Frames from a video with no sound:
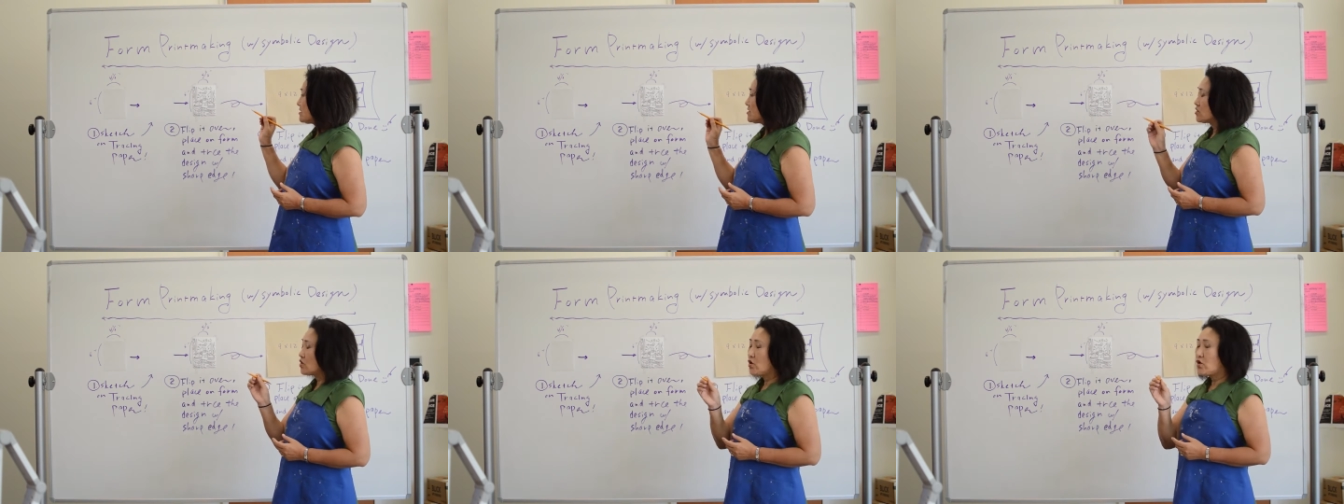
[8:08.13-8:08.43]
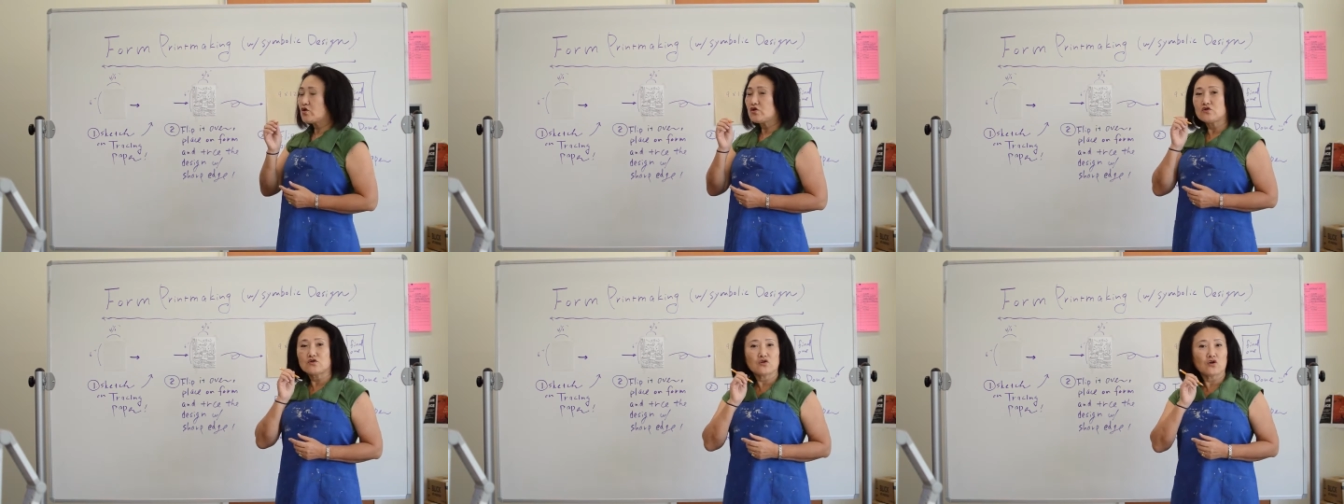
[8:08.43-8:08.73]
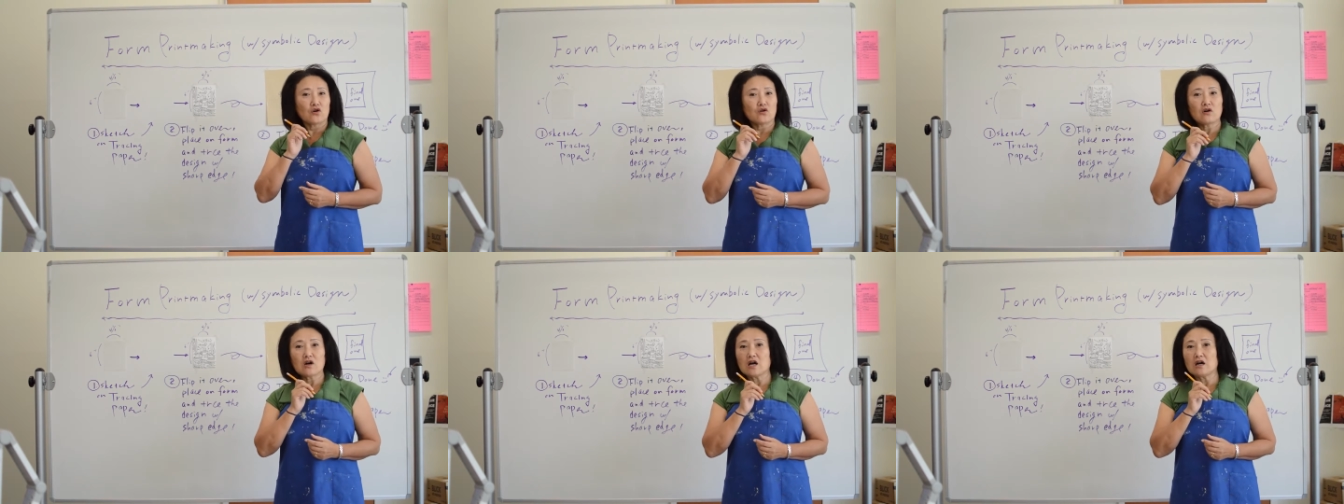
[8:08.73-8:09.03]
so you
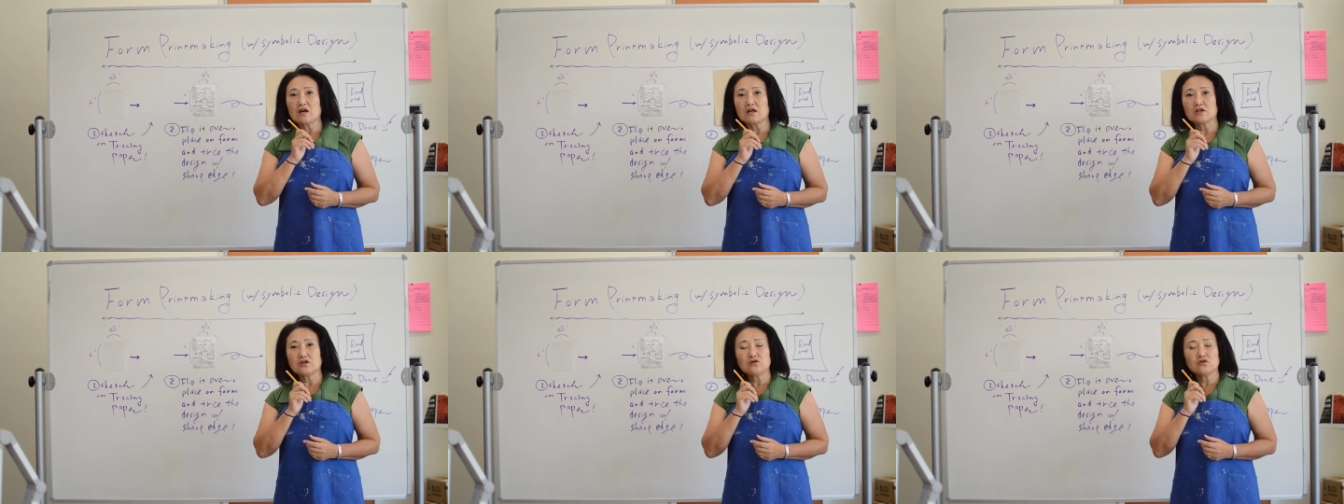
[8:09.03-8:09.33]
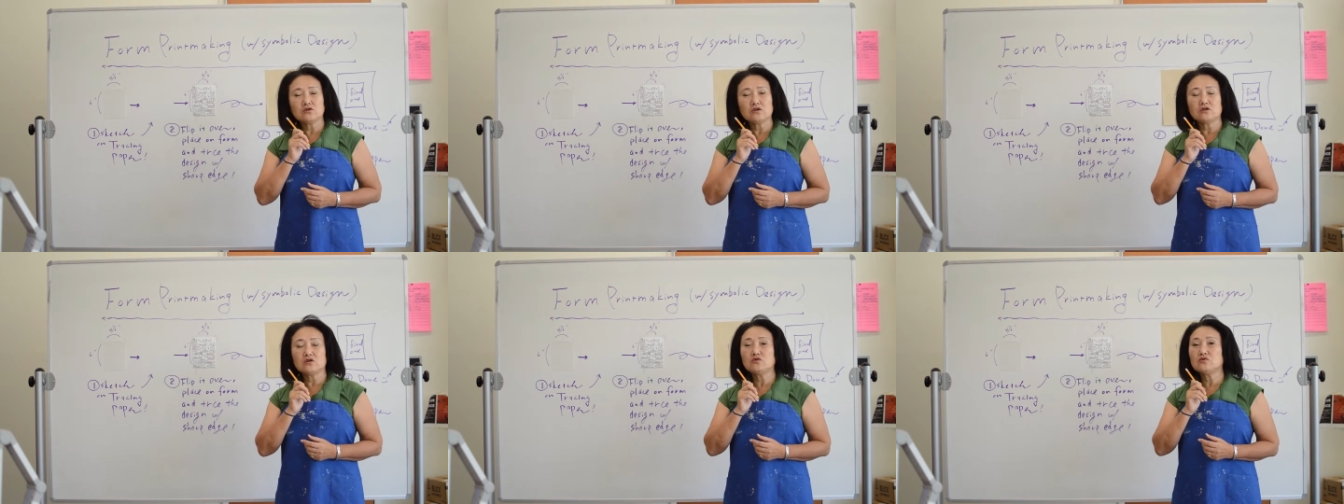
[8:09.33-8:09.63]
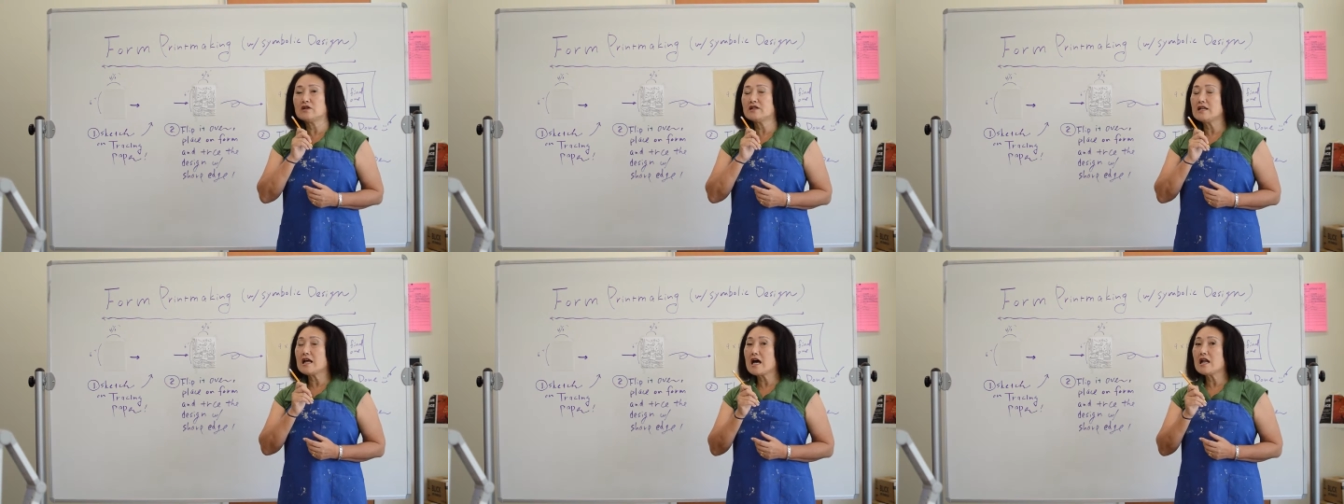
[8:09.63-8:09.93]

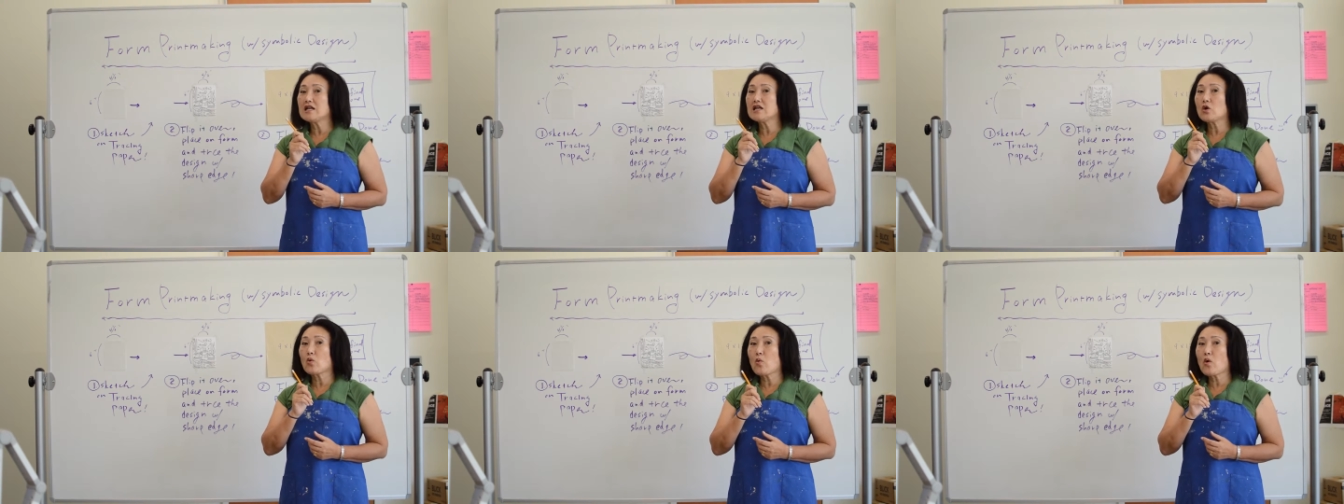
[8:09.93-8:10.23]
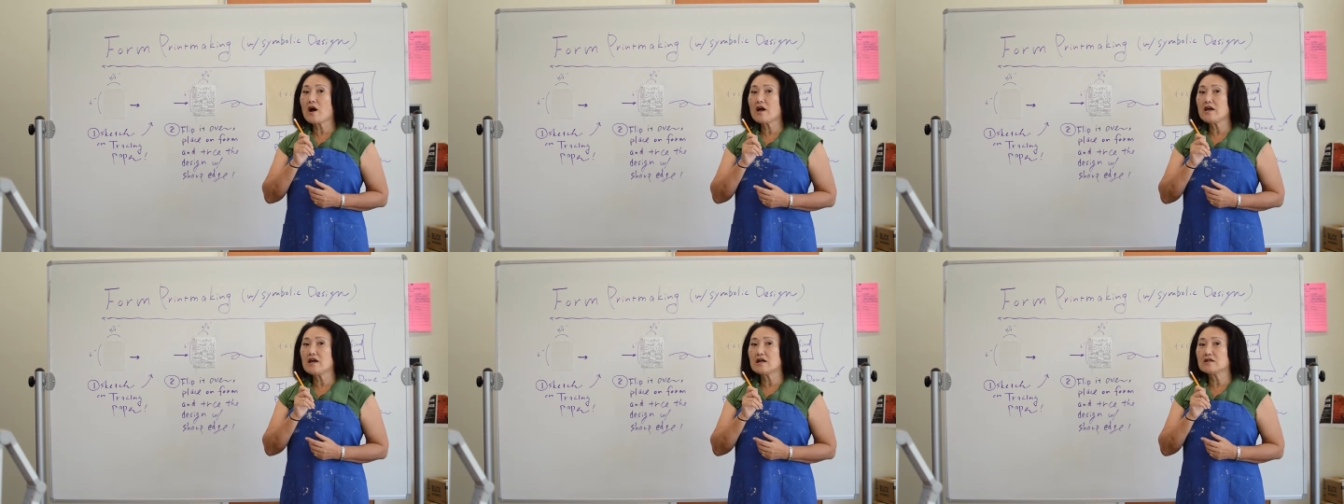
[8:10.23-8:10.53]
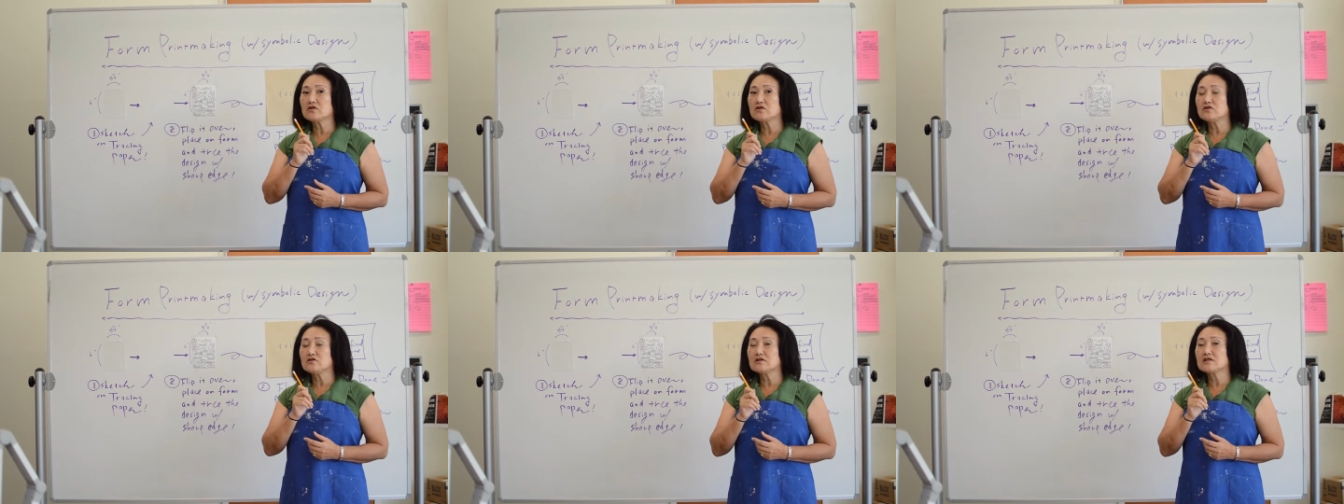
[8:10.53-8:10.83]
are not
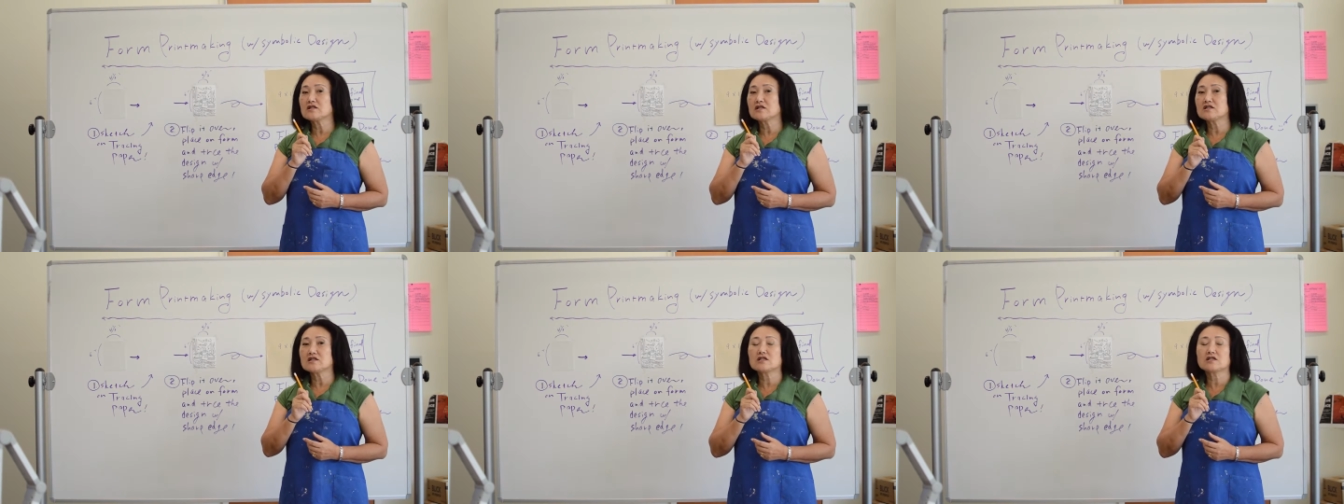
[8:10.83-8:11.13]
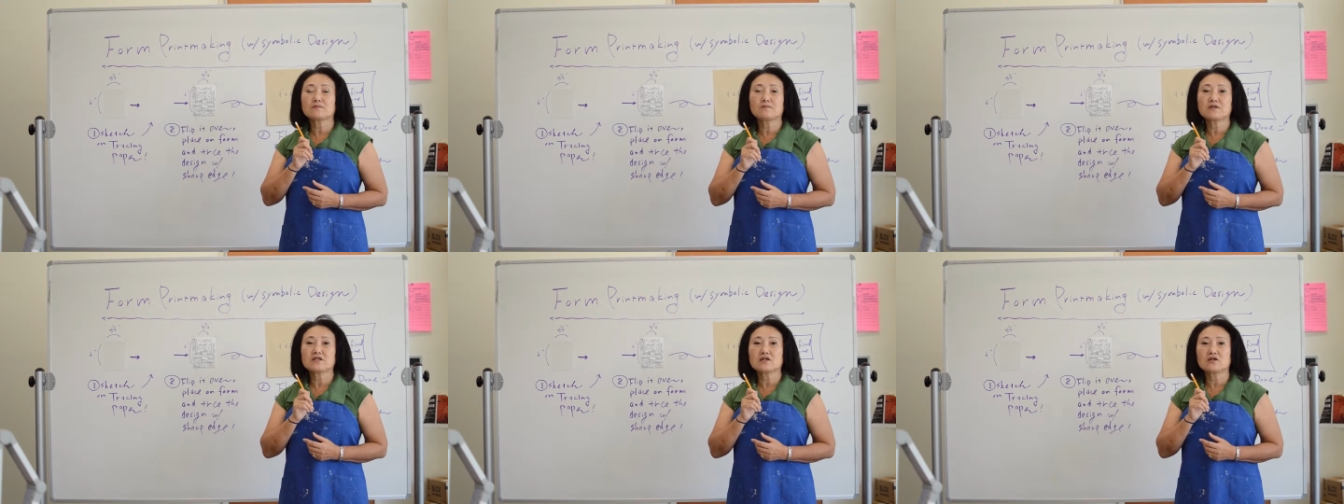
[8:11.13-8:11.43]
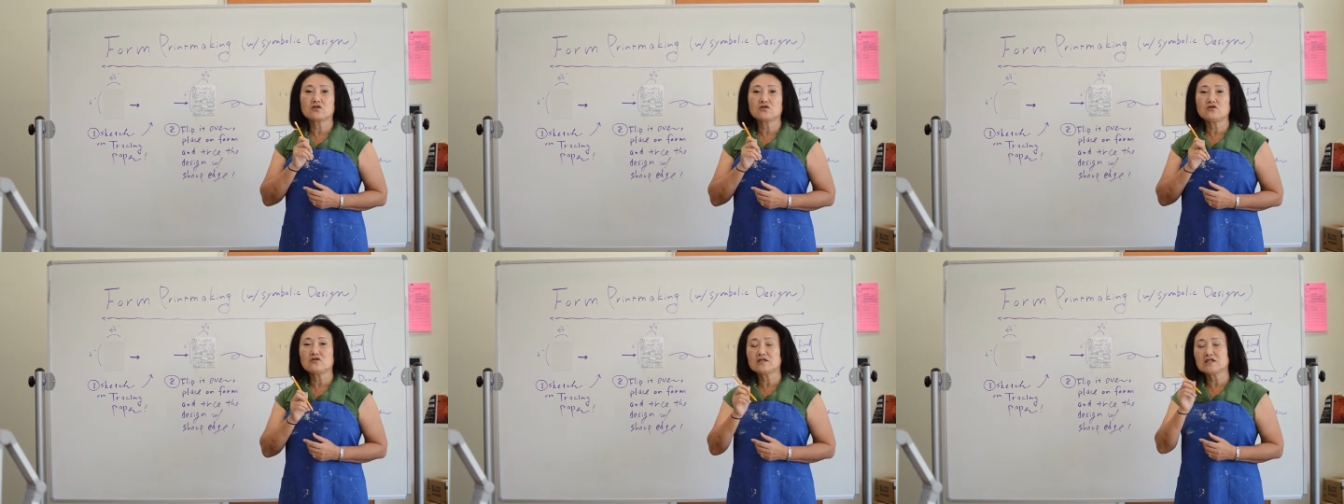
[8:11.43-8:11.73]
required to use such a
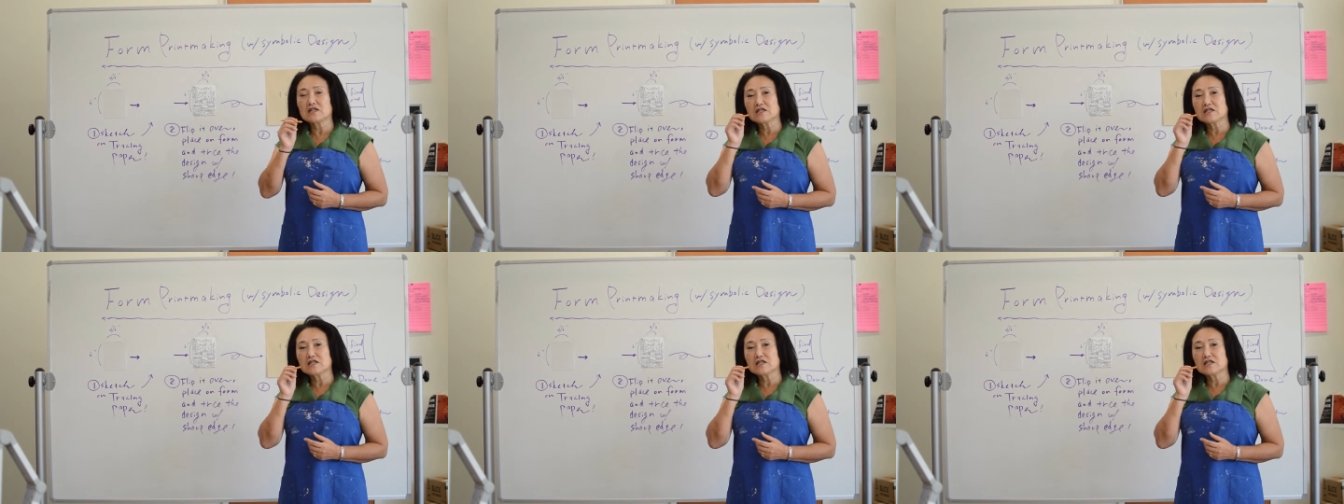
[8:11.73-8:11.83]
special tool,